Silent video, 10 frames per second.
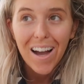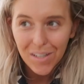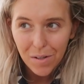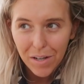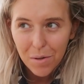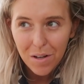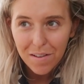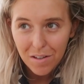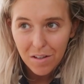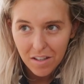I don't know if anyone
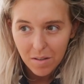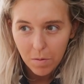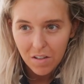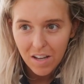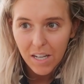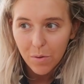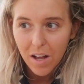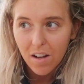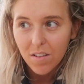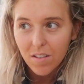else does this, but does anyone
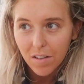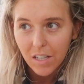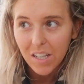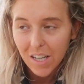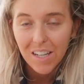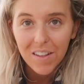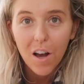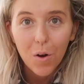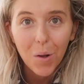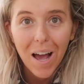else clean and tidy their
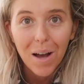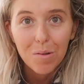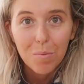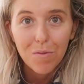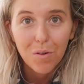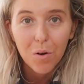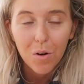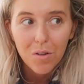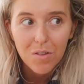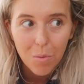whole house
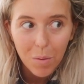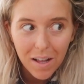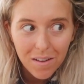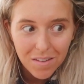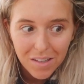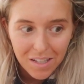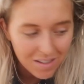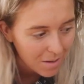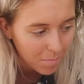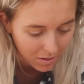before someone else
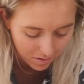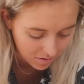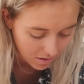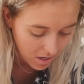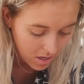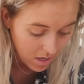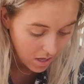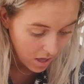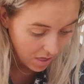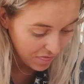cleans it? Because
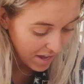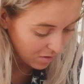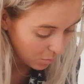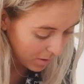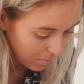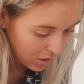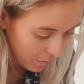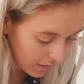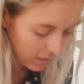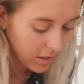that's what I'm doing.
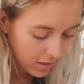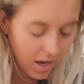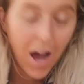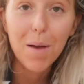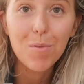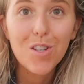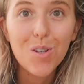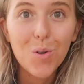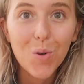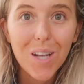I'm
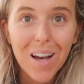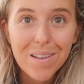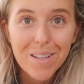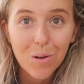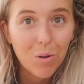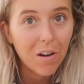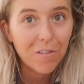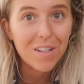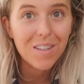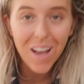just organising all our
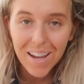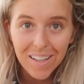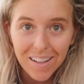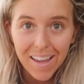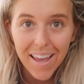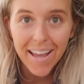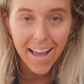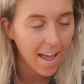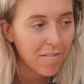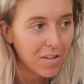
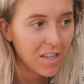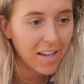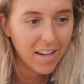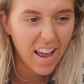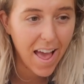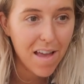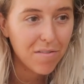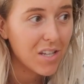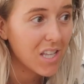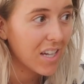recycling, everything and
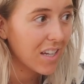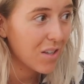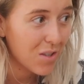everything.